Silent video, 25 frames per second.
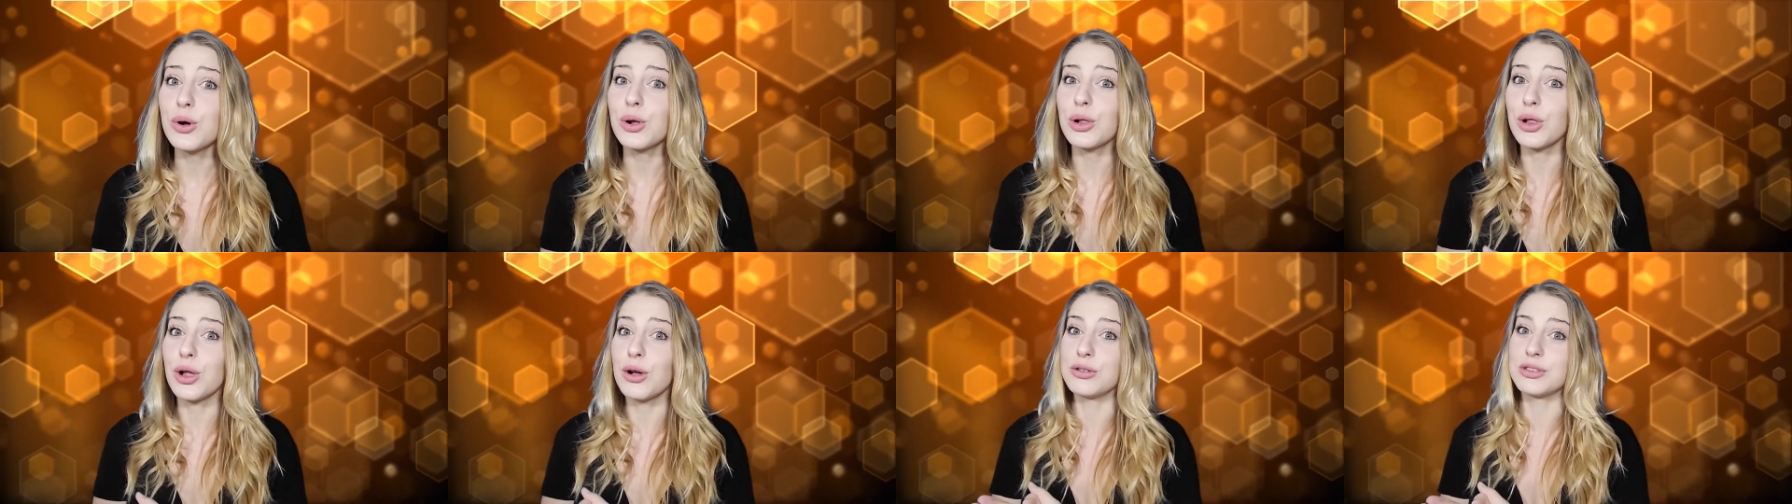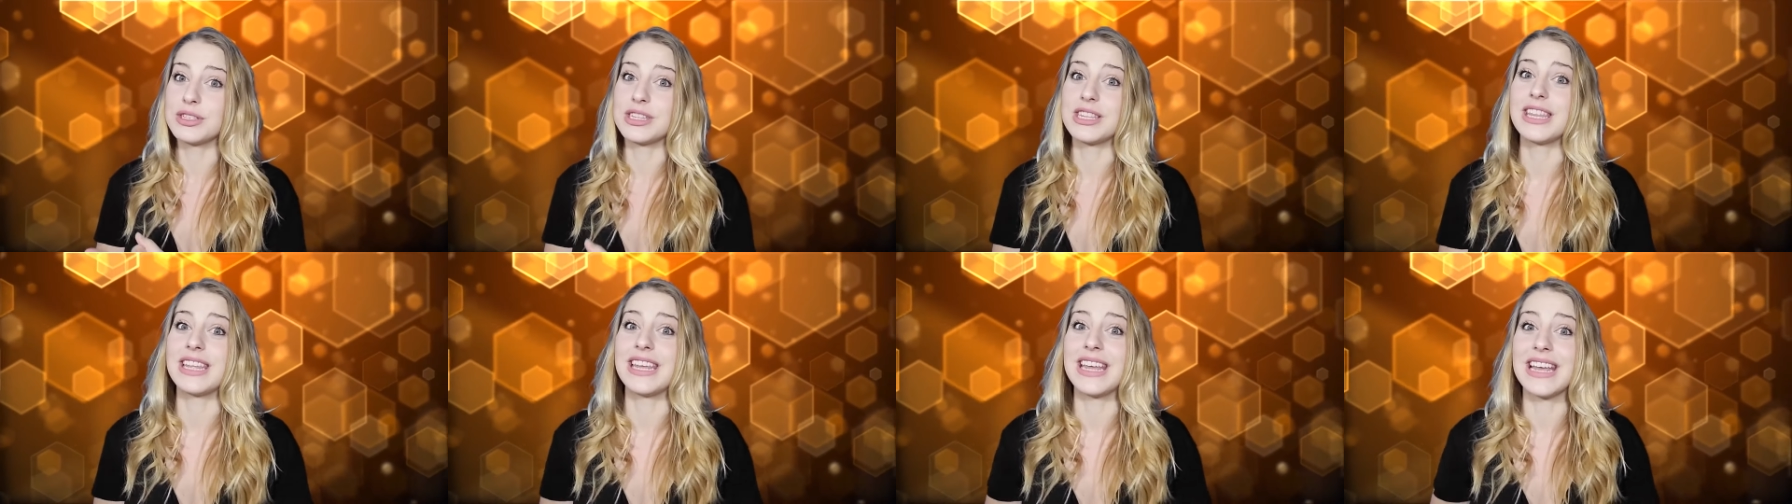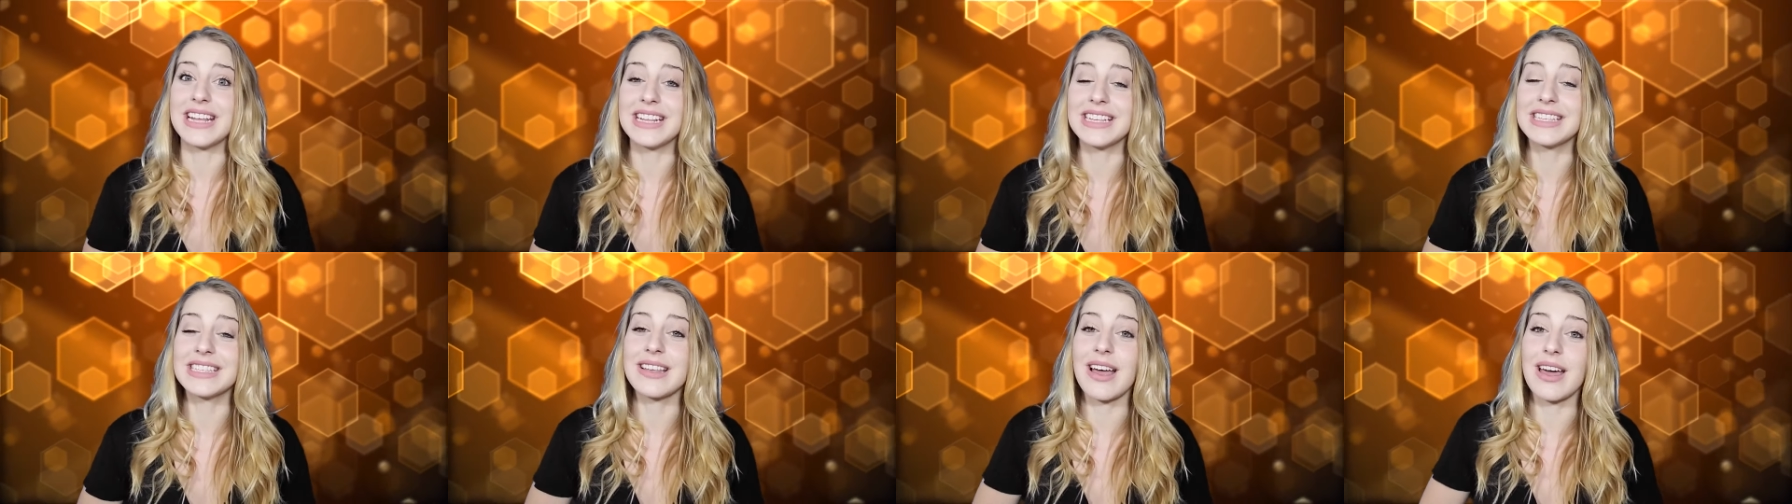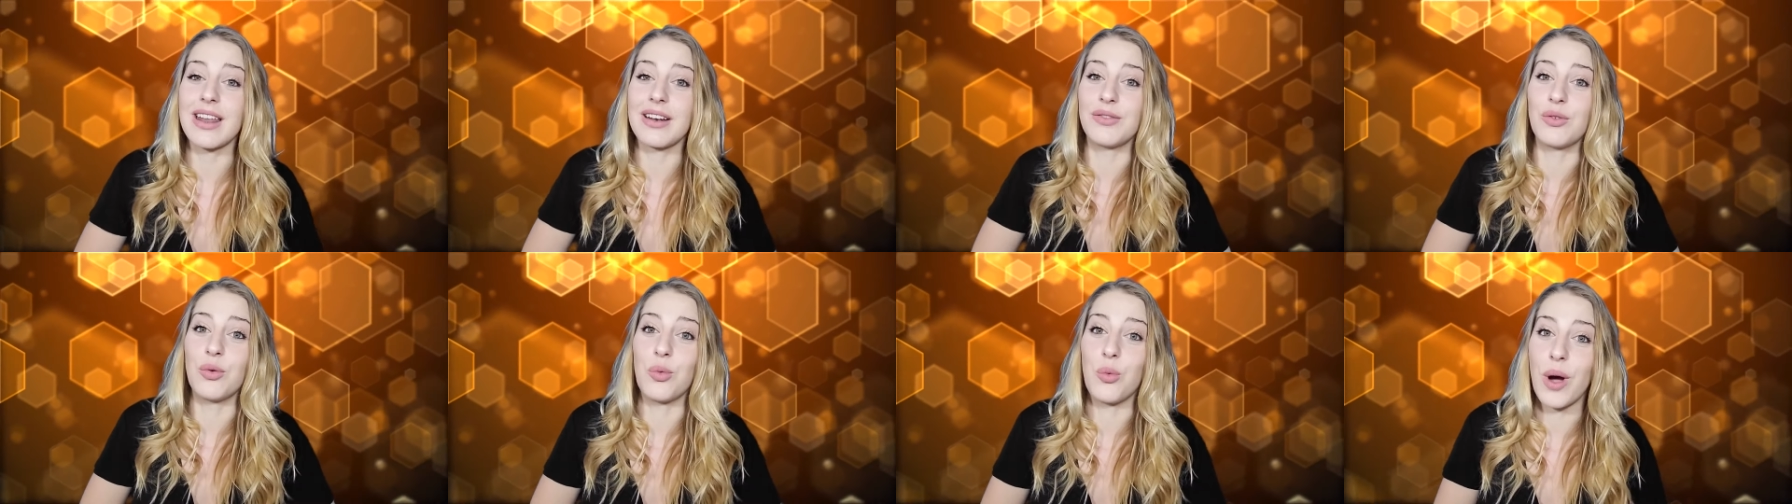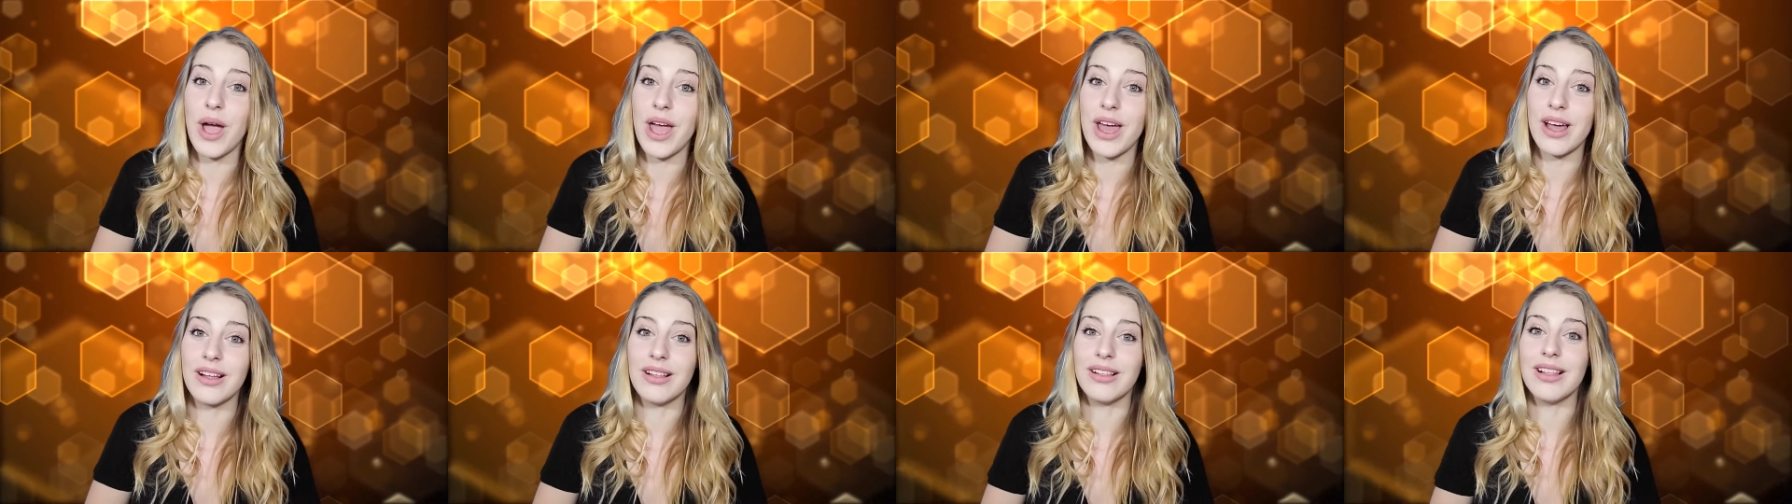close to the inside of a
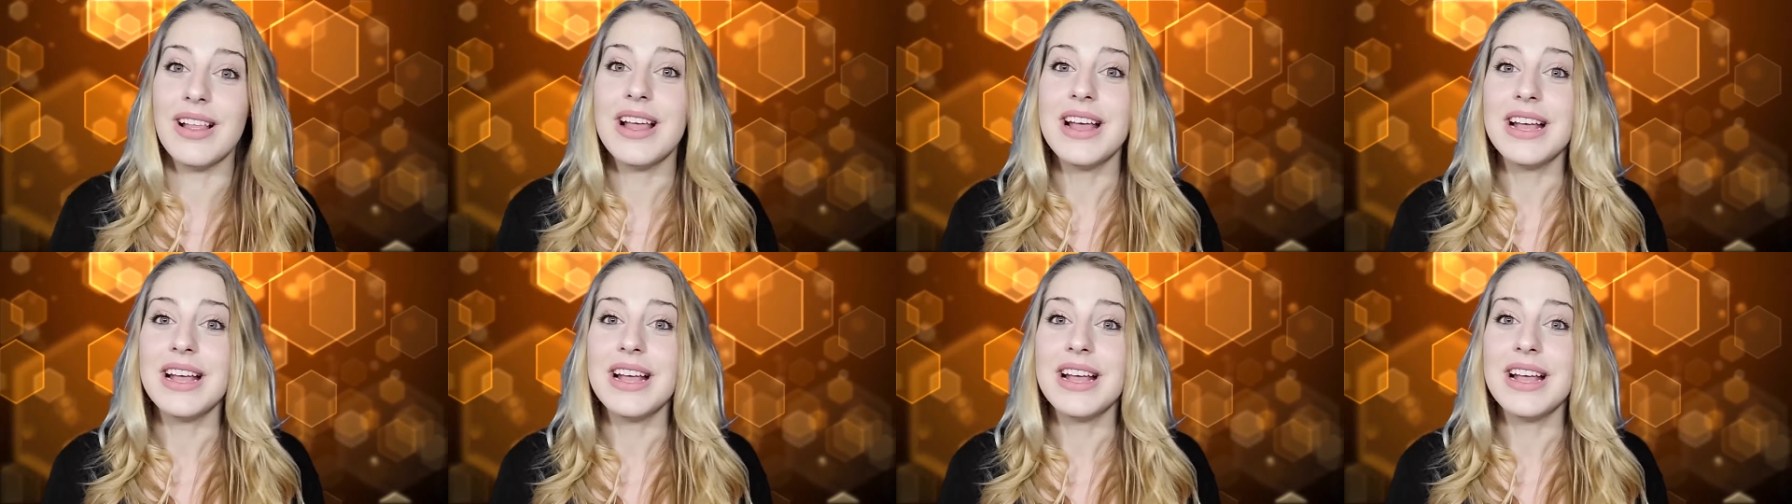whale,